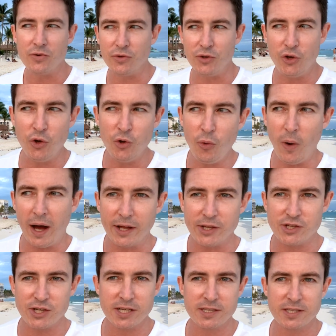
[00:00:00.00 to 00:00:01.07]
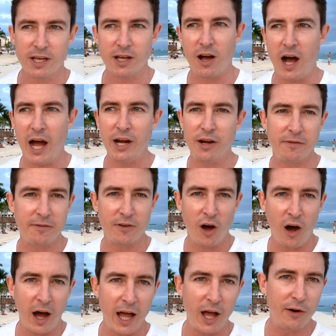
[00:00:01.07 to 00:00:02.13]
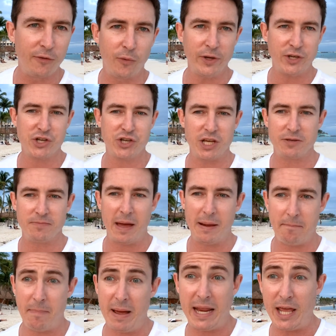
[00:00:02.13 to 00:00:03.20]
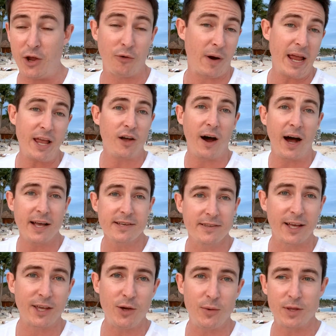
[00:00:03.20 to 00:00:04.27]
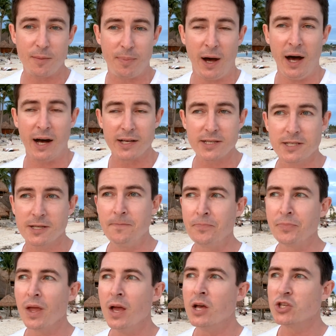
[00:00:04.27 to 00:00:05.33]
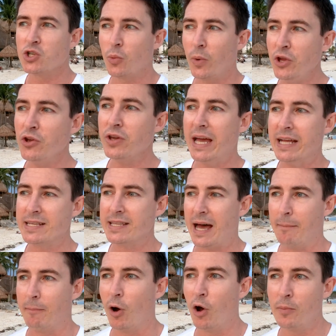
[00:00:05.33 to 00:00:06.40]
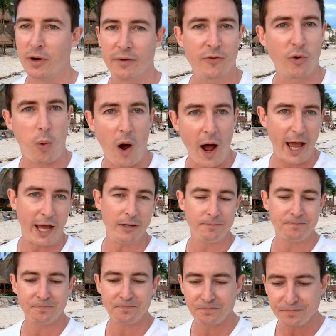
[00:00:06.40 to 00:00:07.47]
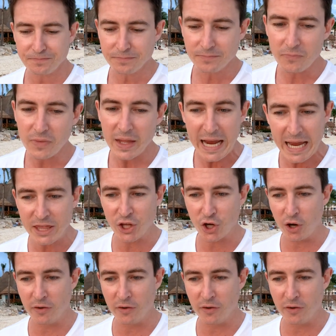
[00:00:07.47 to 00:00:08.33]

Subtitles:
you are just the kind of guy of which she's met many great guys like you in the past. So when you get to that moment of quiet in the